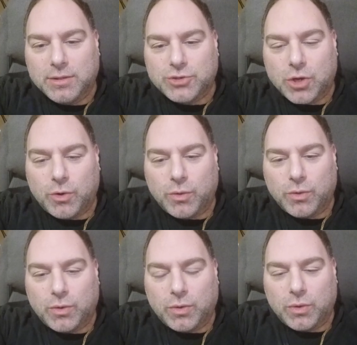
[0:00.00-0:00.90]

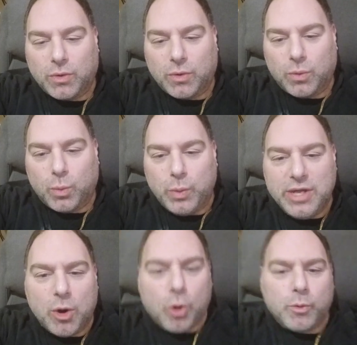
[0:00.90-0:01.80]
so
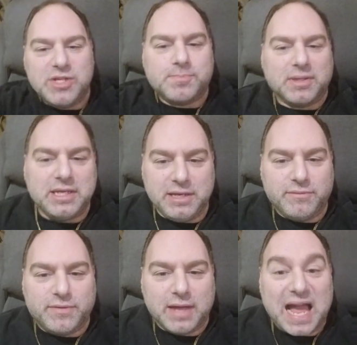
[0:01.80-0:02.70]
we always
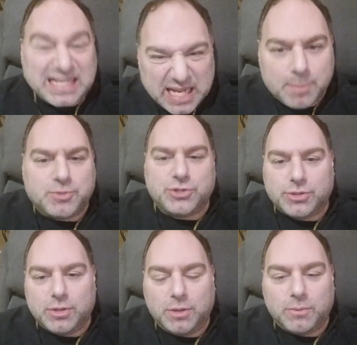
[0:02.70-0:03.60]
believed as
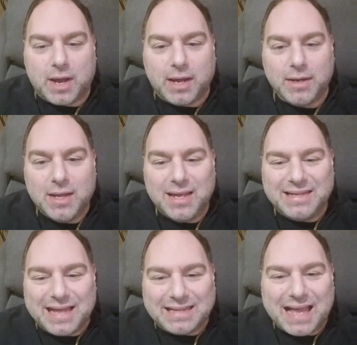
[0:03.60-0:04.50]
apes, right,
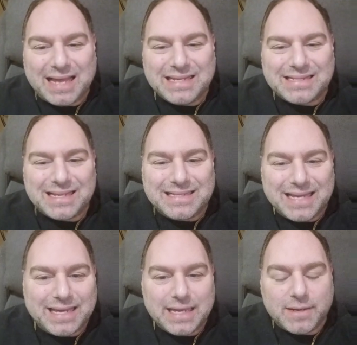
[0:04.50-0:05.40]
that that is the
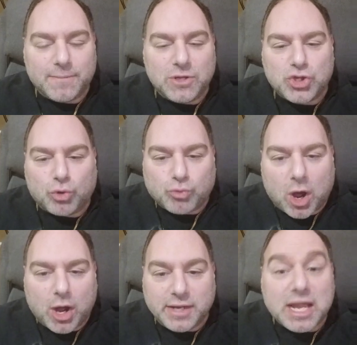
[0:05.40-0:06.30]
ticket to
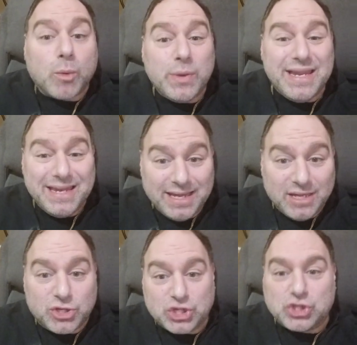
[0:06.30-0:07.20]
ride that we
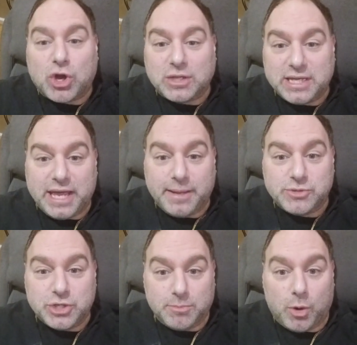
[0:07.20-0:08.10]
need to start the
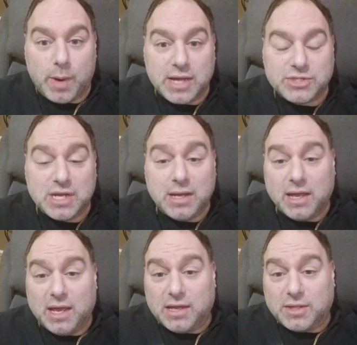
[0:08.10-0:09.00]
AMC MOASS.
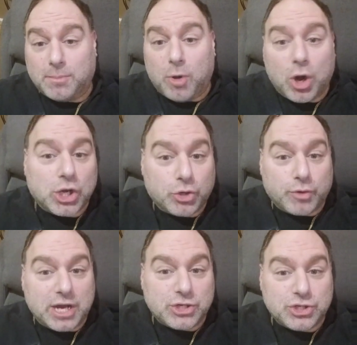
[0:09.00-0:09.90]
The market
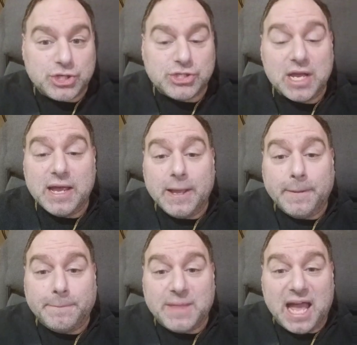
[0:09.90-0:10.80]
crashes,
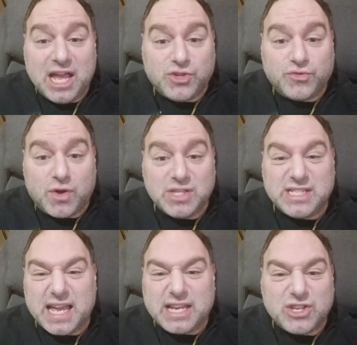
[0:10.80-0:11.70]
the hedge funds
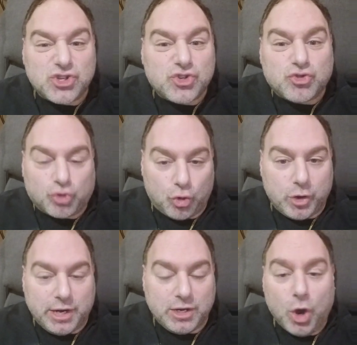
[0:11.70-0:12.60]
get
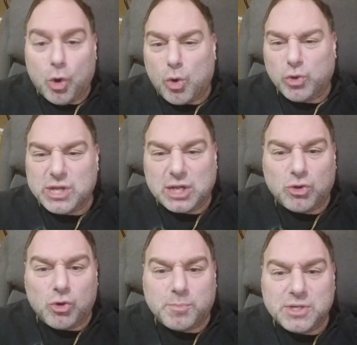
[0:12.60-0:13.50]
destroyed, all their
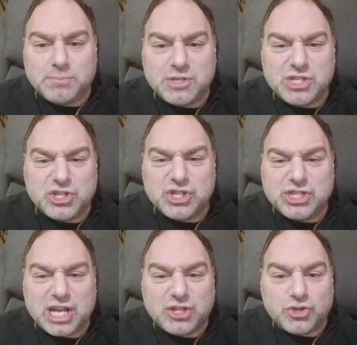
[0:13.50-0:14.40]
long positions
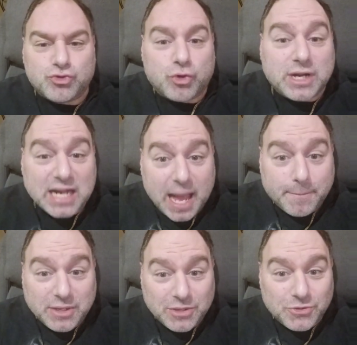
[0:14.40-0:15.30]
get destroyed. It
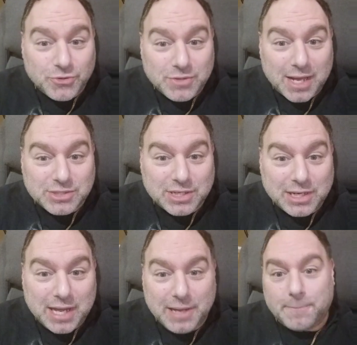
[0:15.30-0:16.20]
happened in
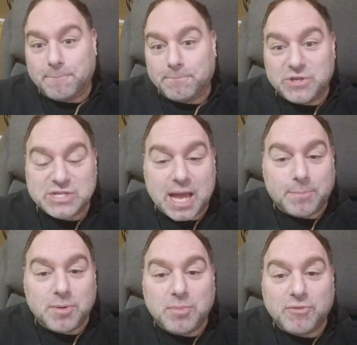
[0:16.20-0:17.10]
2008. This
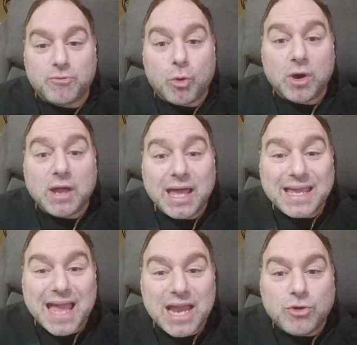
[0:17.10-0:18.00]
happened before.
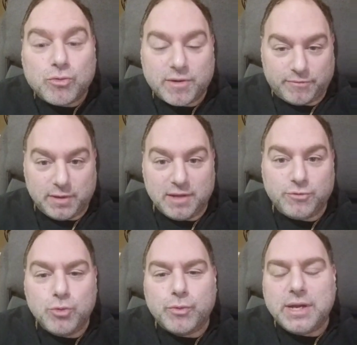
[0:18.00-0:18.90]
Ken Griffin, if
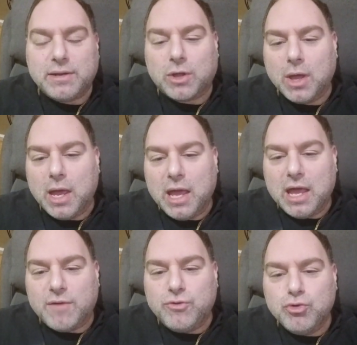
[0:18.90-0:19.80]
you read, look,
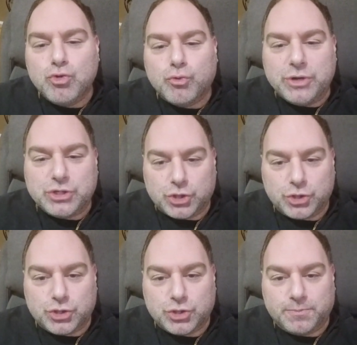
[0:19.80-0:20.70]
if you do
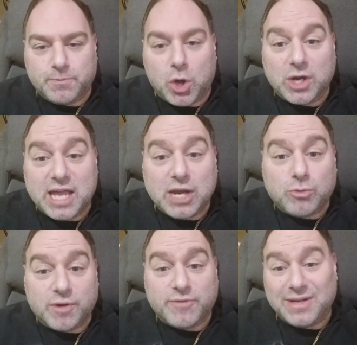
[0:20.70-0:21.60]
research on Ken
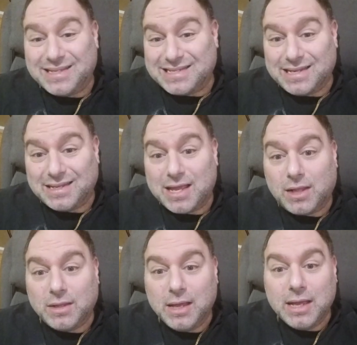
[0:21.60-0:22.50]
Griffin and
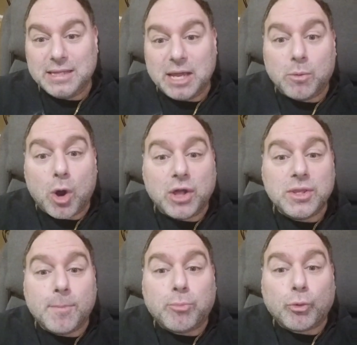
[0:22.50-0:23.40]
Citadel, they were on
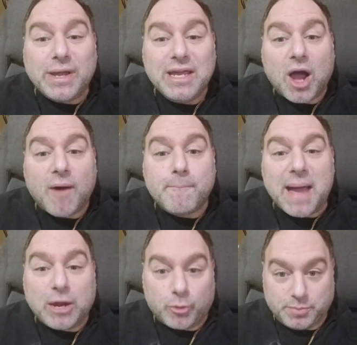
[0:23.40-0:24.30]
the brink of
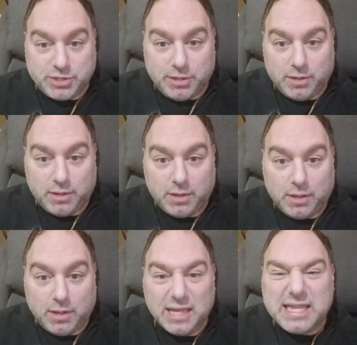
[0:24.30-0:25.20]
bankruptcy.
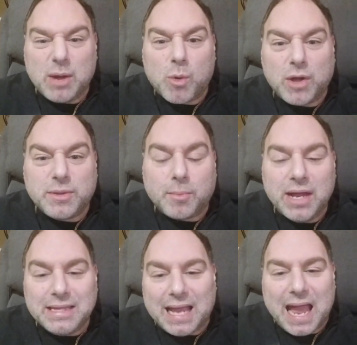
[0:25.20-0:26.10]
They wanted to,
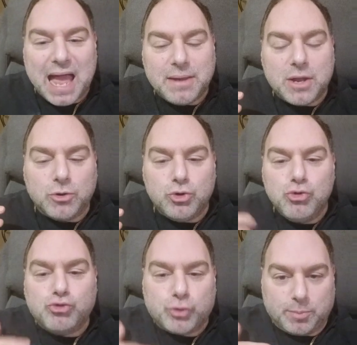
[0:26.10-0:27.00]
they had
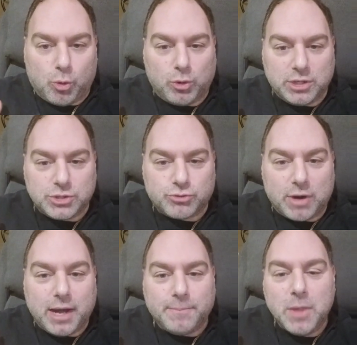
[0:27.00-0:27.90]
news reporters,
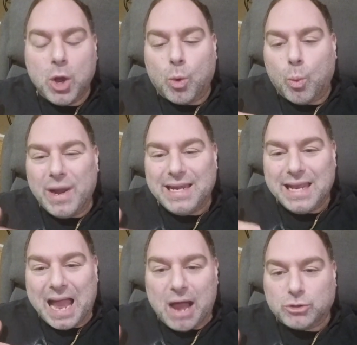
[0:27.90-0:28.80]
right,
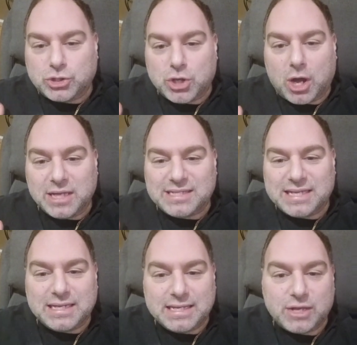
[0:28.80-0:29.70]
waiting outside
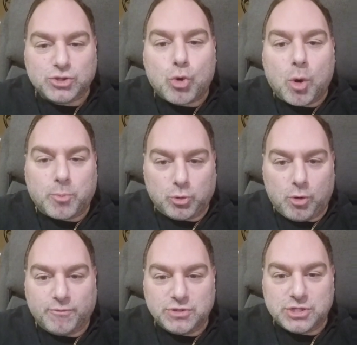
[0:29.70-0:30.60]
Citadel's corporate
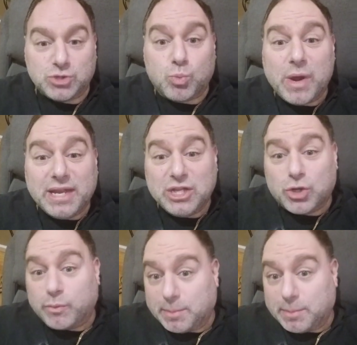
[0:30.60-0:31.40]
offices, waiting to